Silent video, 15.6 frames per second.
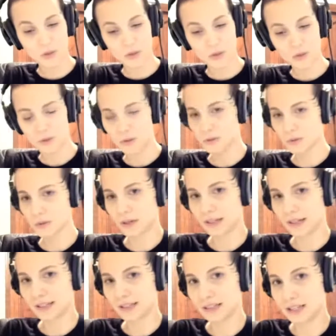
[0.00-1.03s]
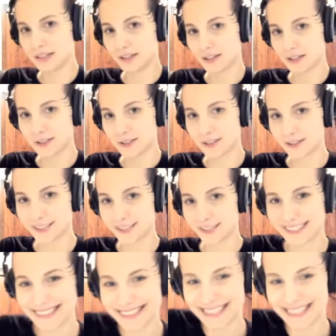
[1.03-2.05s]
oh, I like her.
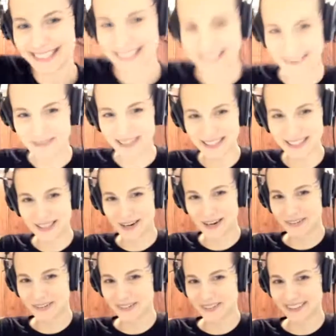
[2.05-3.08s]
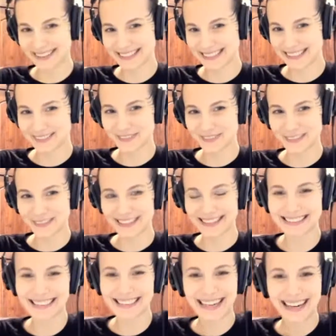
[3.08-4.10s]
She's like something totally
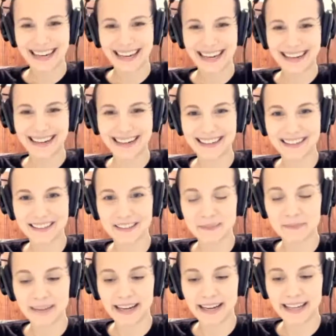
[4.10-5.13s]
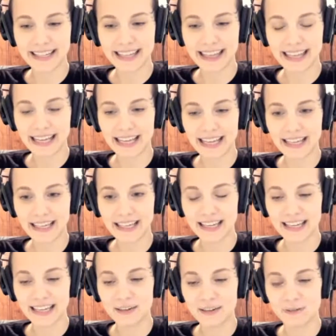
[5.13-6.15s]
different. And then
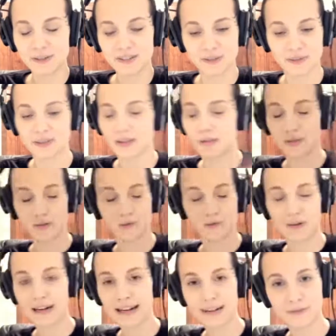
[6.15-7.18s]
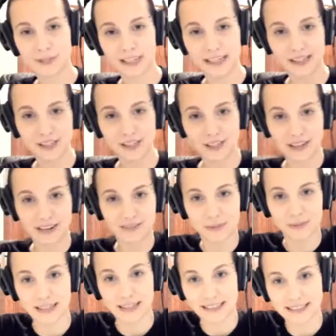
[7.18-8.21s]
it was right after I had shaved
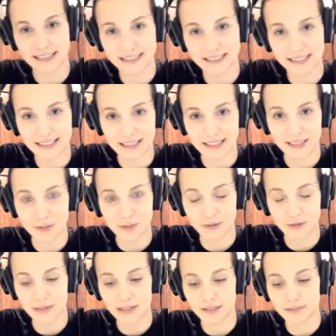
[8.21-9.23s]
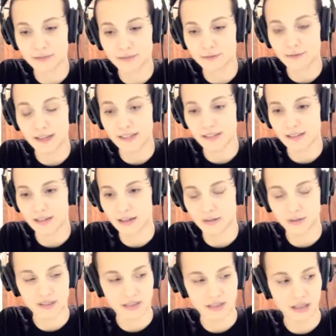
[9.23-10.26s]
my head and like tattooed my face, and I
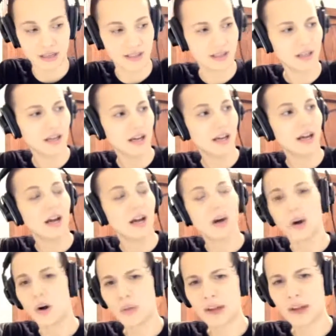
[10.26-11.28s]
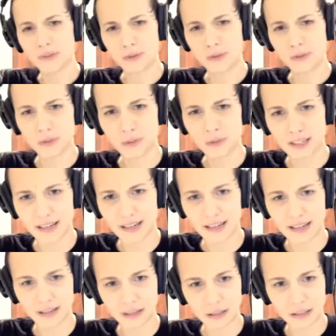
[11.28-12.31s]
was like, oh, that's really weird. I
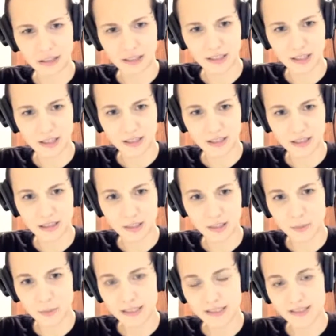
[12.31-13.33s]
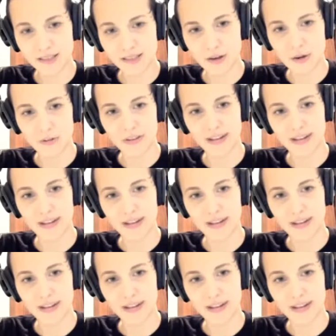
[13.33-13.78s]
kind of look like her a little bit. So then I